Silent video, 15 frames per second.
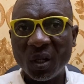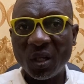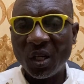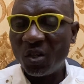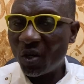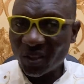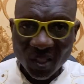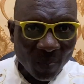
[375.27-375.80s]
it
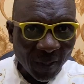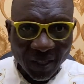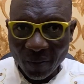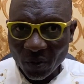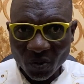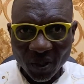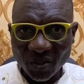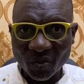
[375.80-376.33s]
doesn't matter what
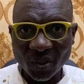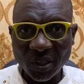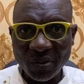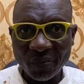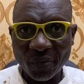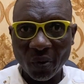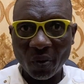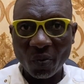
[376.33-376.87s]
you are studying
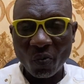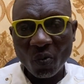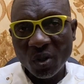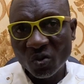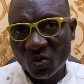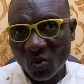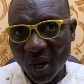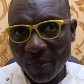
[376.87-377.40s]
for.
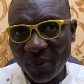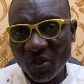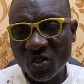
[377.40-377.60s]
Once you are being